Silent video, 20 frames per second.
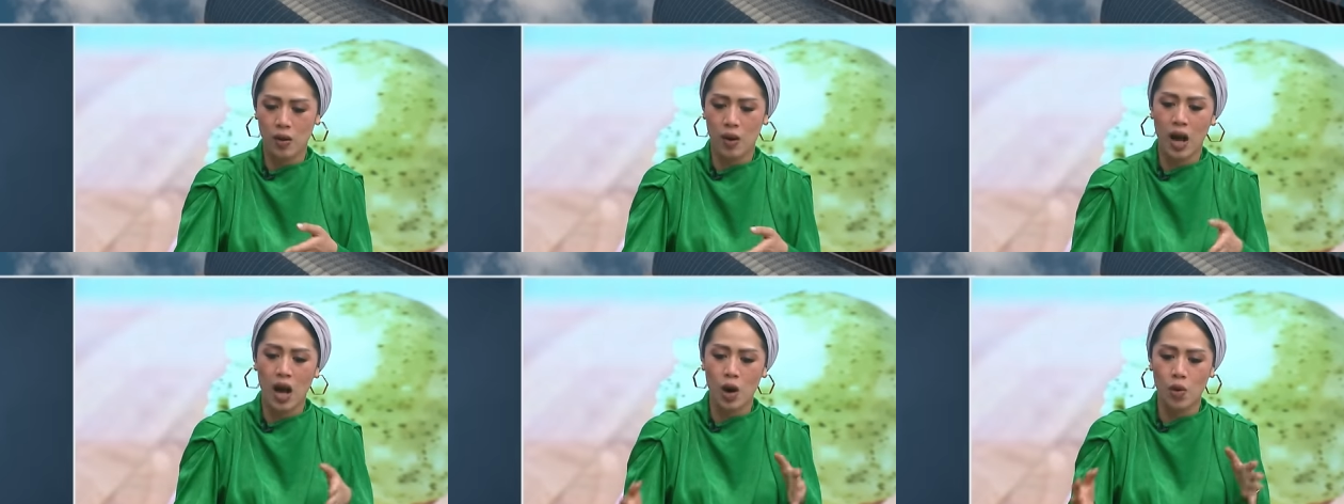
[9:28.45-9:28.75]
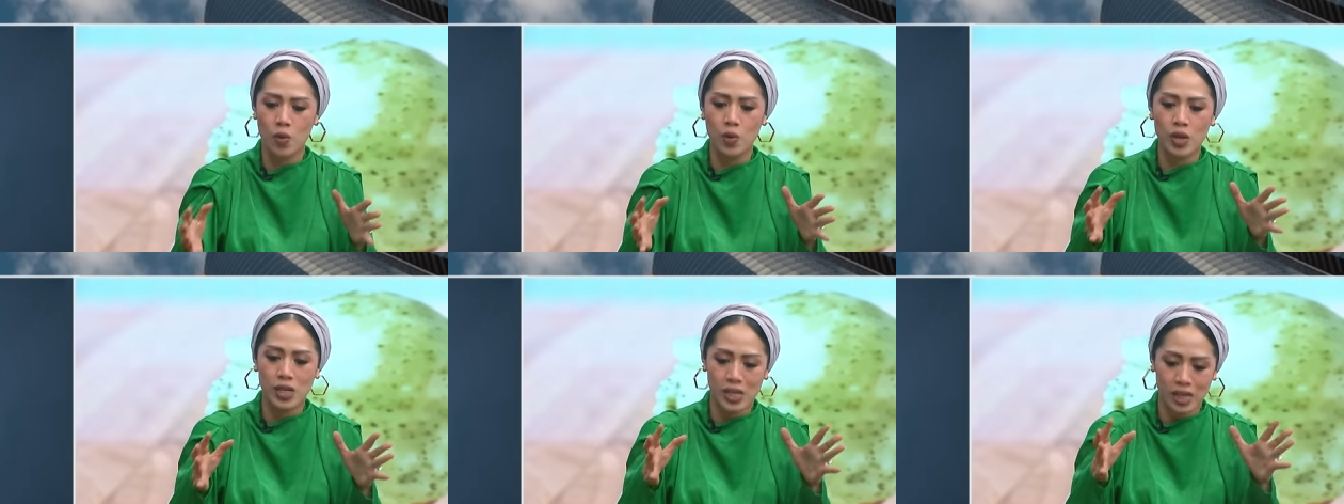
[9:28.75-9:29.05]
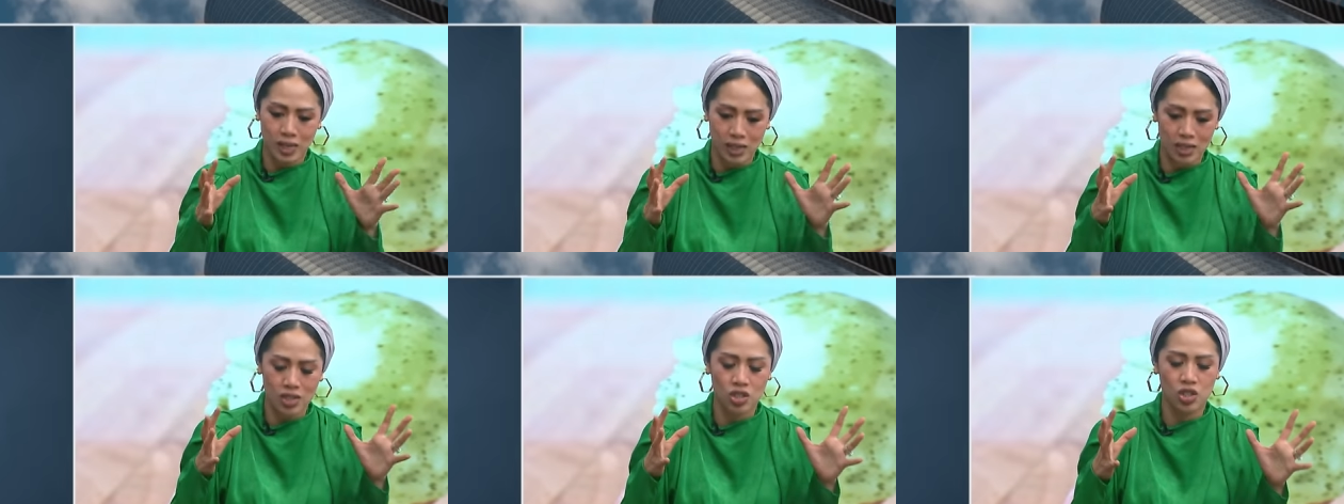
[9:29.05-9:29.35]
how we
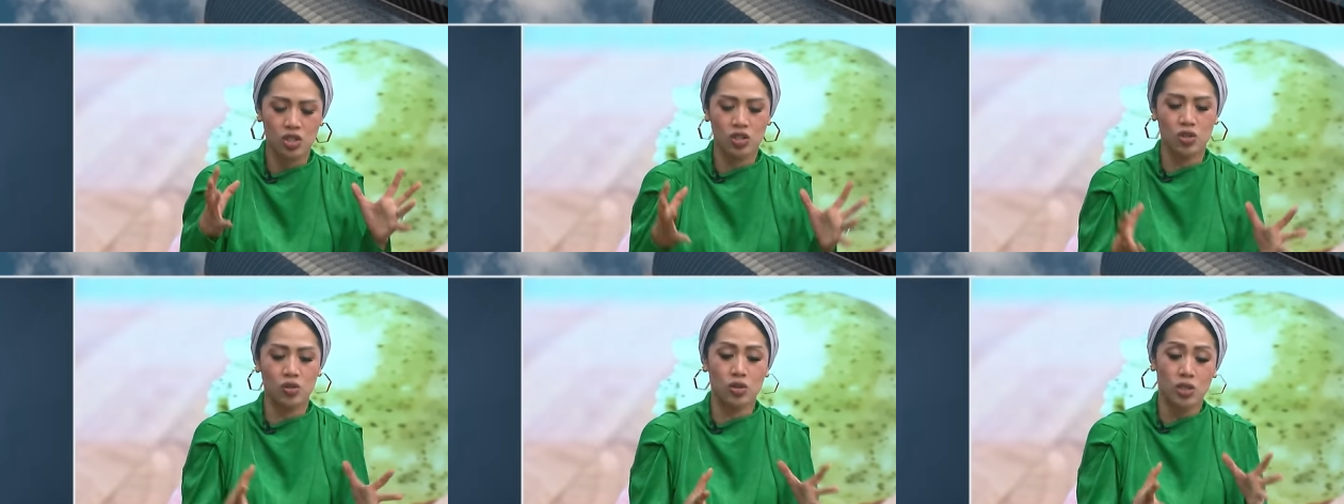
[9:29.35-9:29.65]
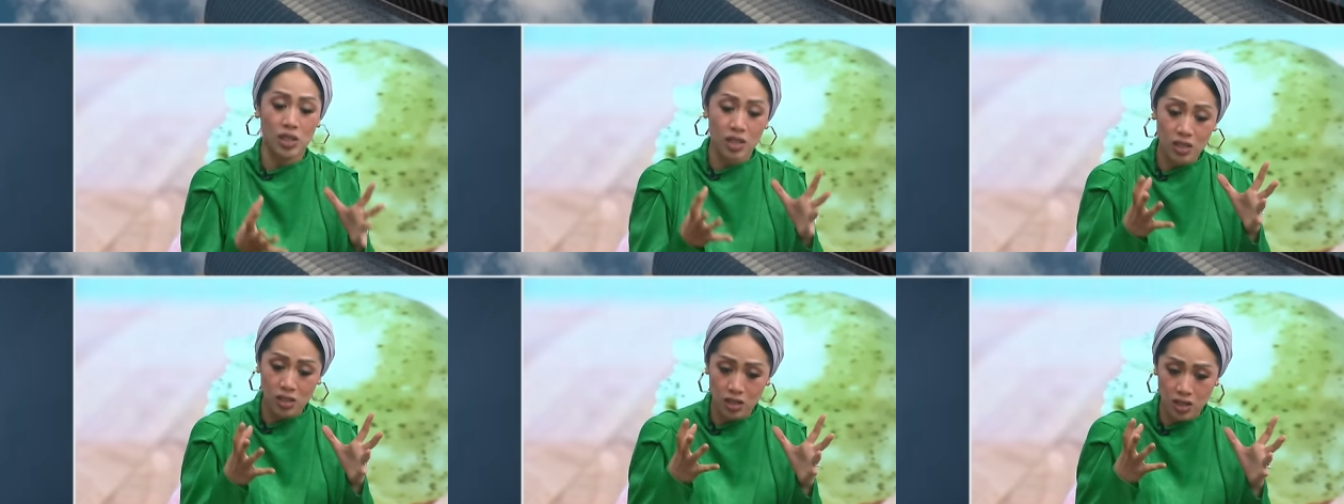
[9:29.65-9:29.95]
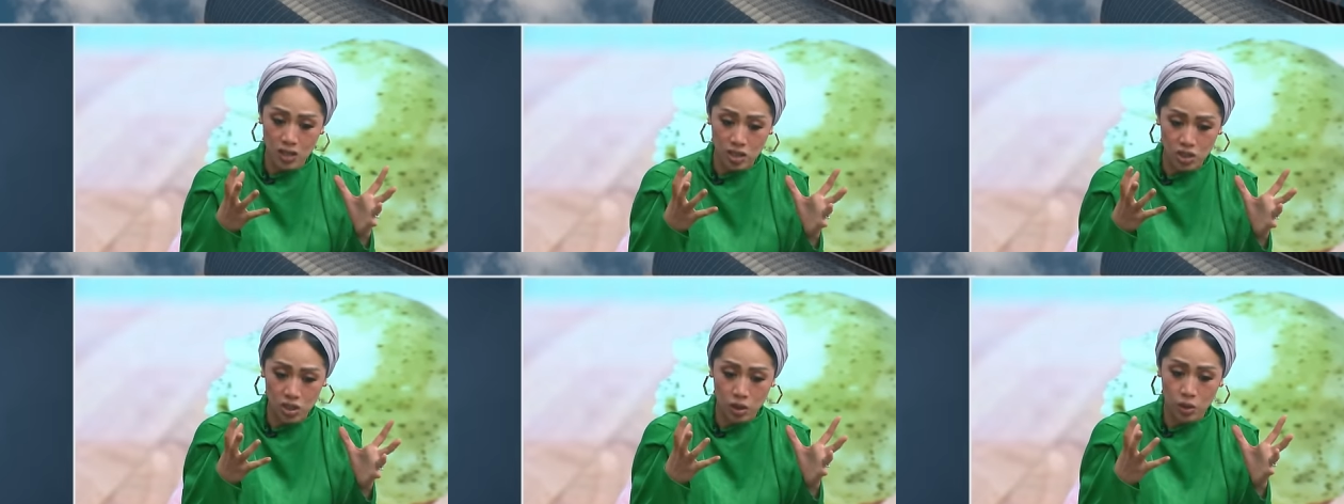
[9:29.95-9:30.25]
can introduce
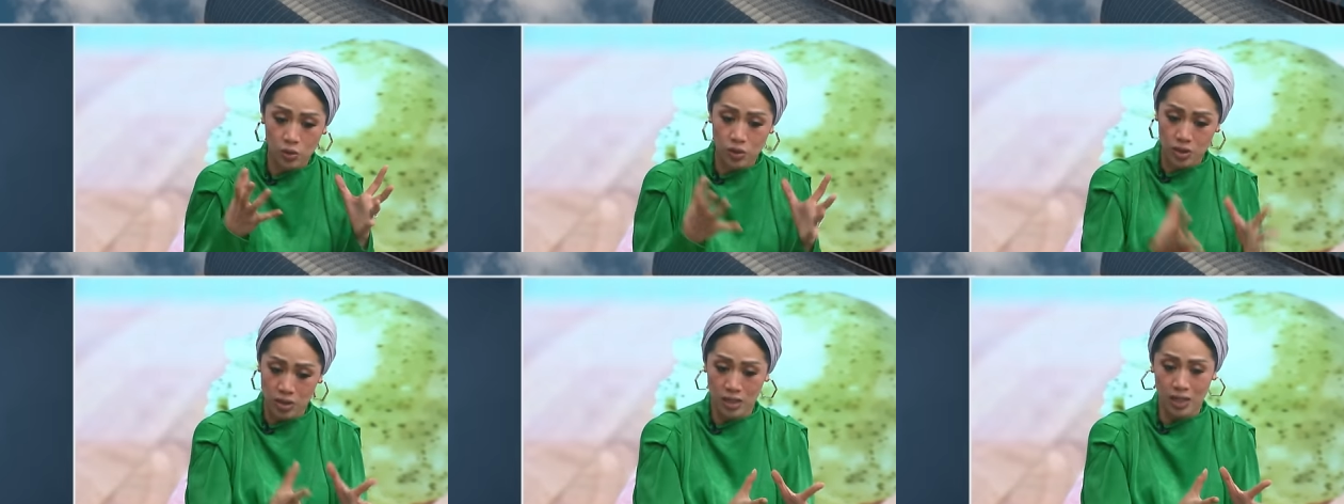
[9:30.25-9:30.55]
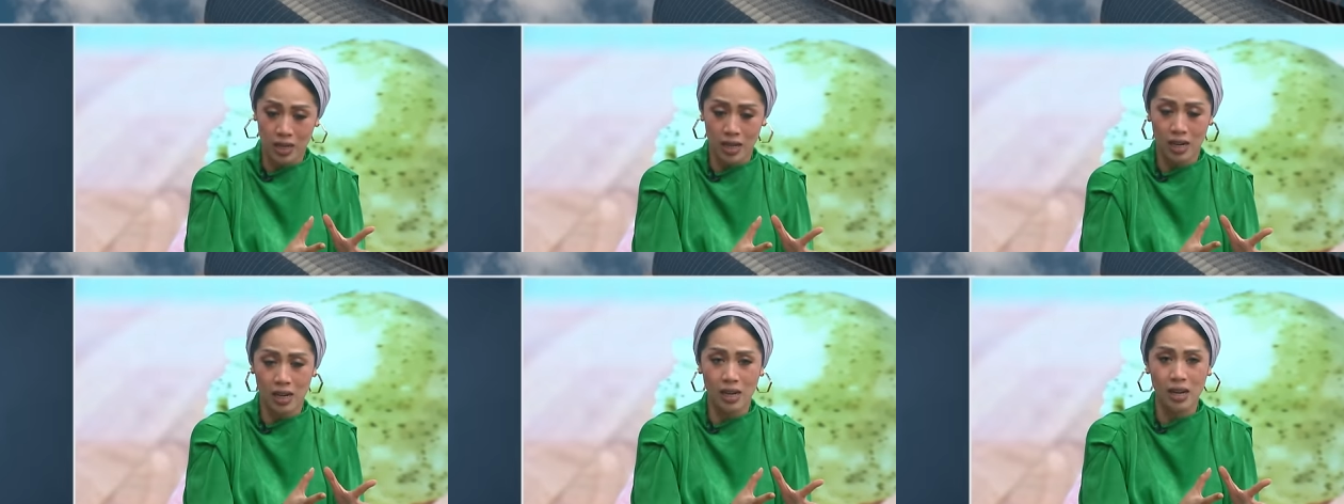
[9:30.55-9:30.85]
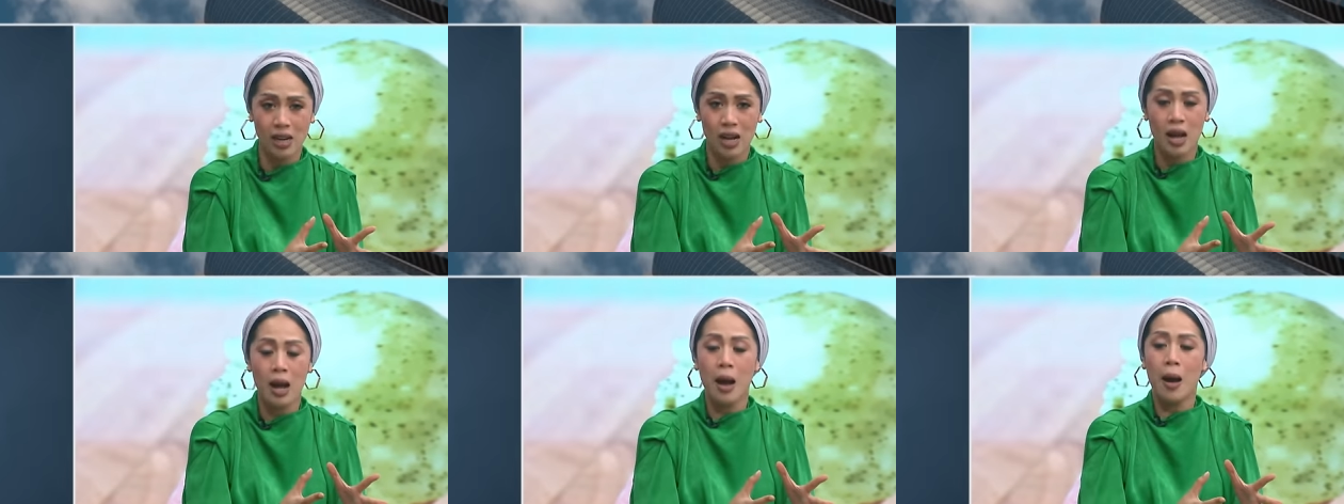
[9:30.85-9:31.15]
Indonesian cuisine,
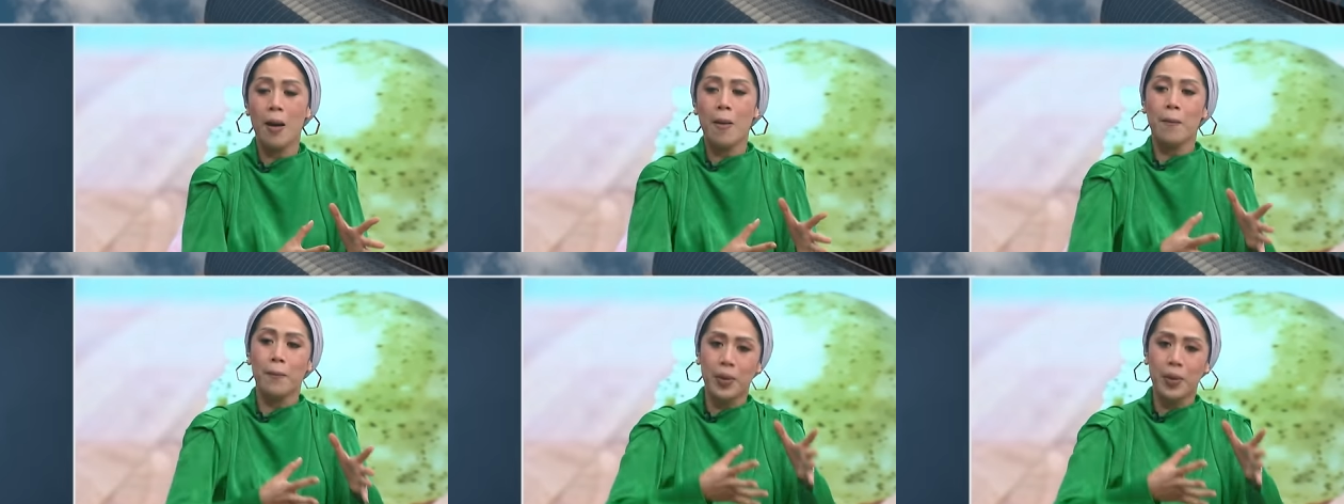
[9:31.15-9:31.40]
mm -hmm.